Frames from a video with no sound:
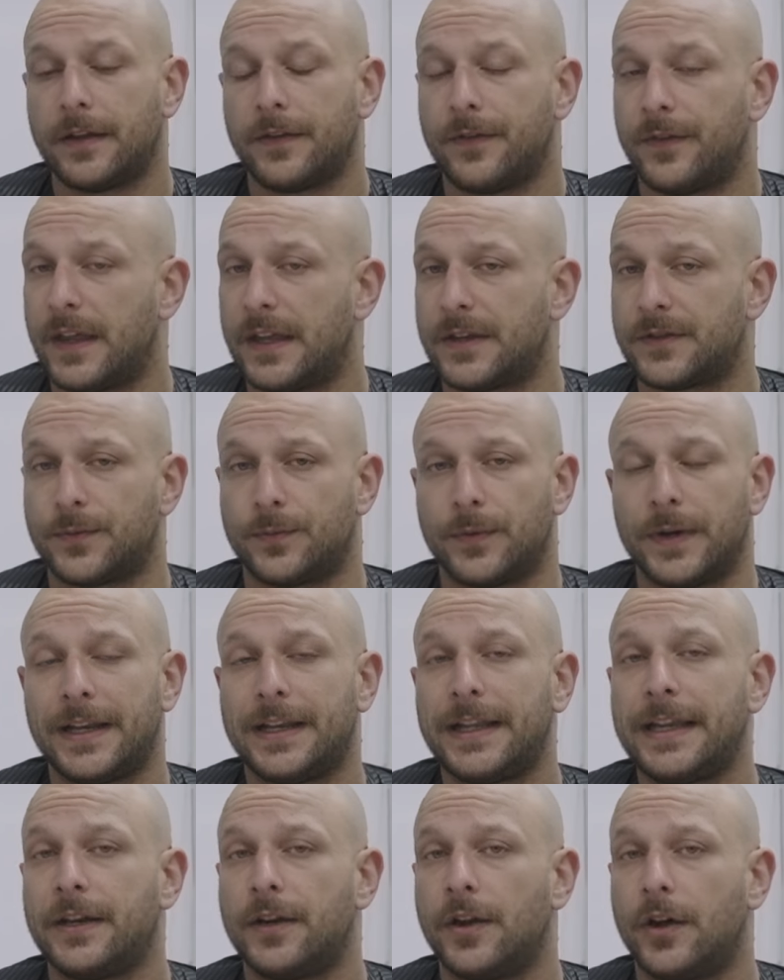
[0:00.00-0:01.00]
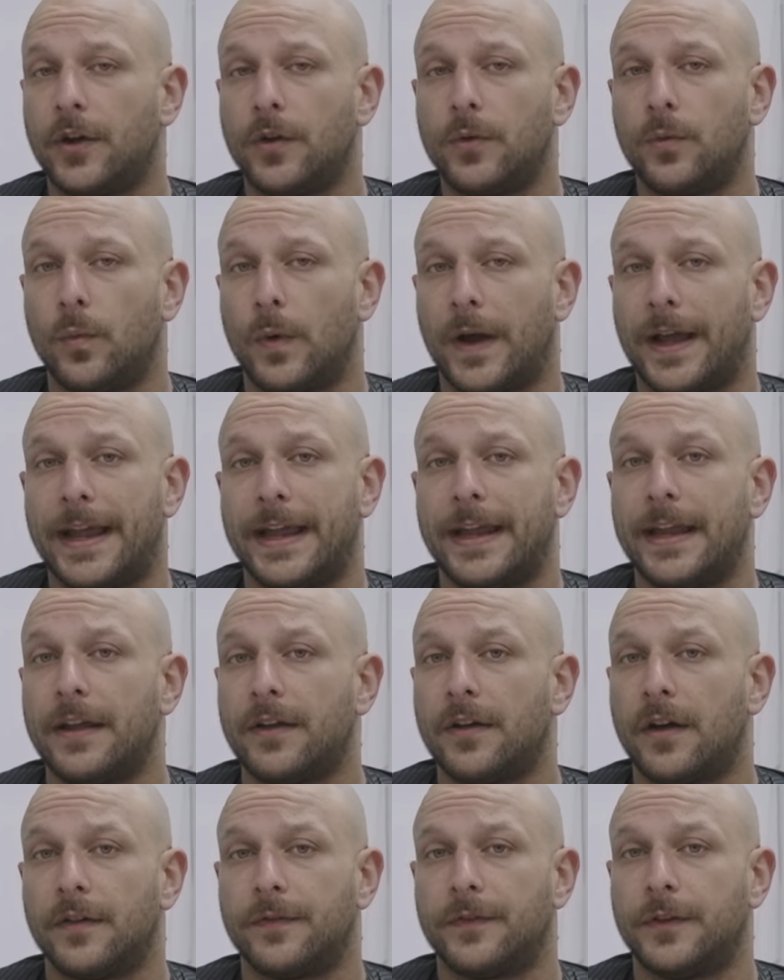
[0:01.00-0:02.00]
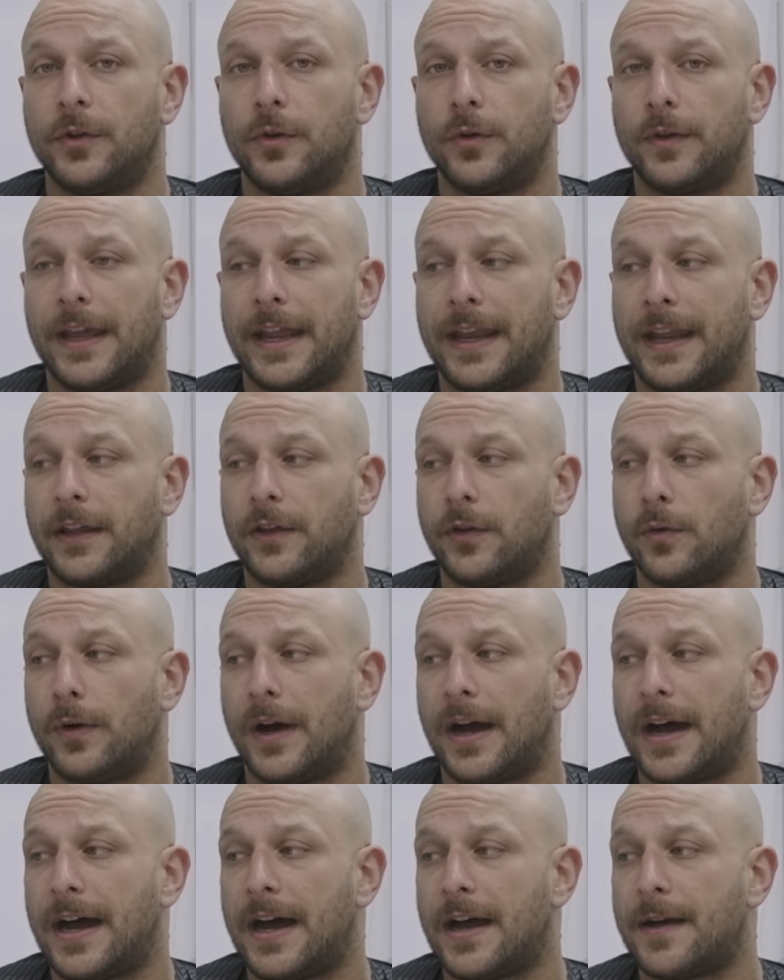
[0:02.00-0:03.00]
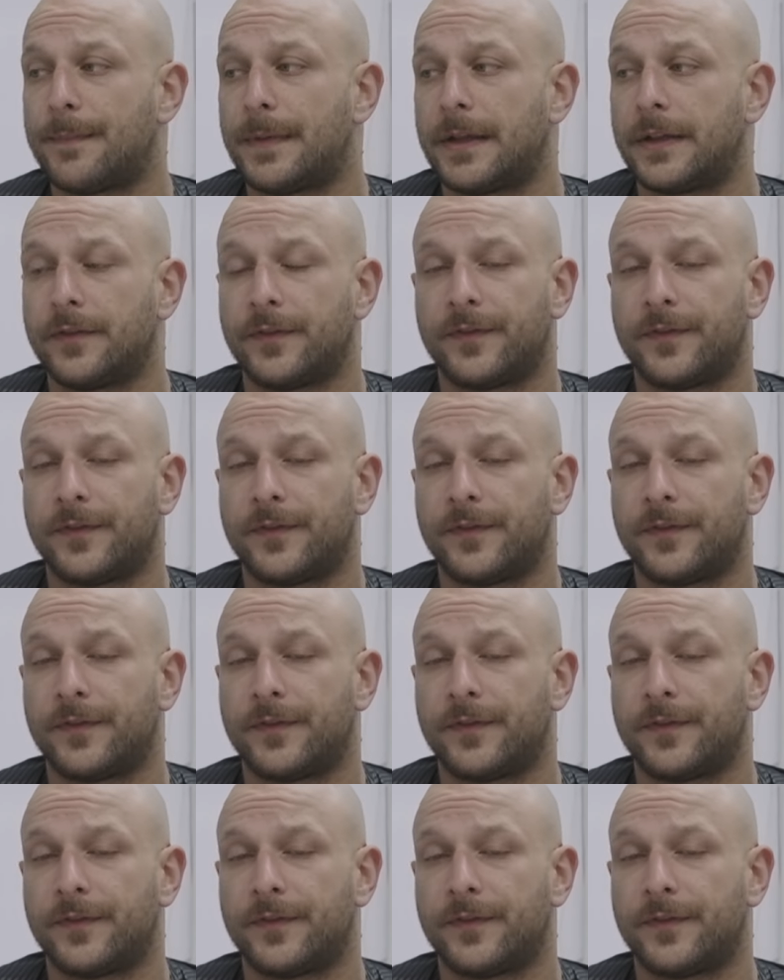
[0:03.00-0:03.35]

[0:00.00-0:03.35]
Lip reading: there's really no way of you getting your arm